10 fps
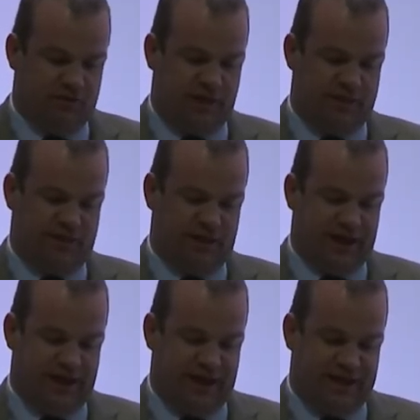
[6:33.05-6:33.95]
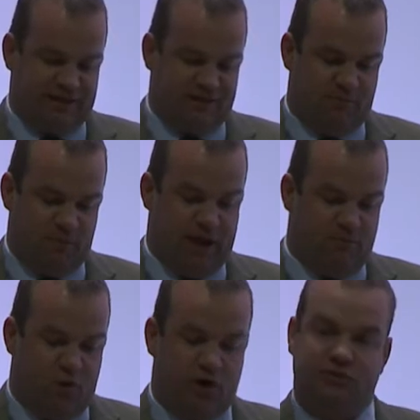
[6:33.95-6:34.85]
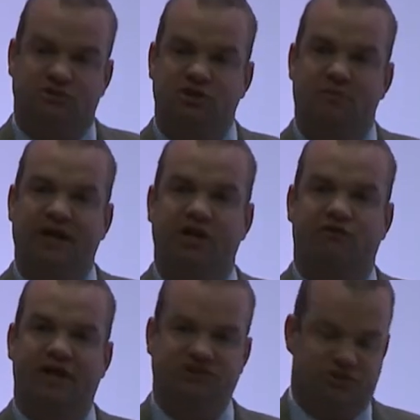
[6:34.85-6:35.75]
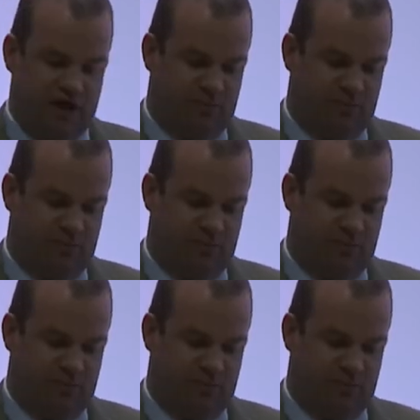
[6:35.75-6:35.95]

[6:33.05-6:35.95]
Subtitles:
that it models the migratory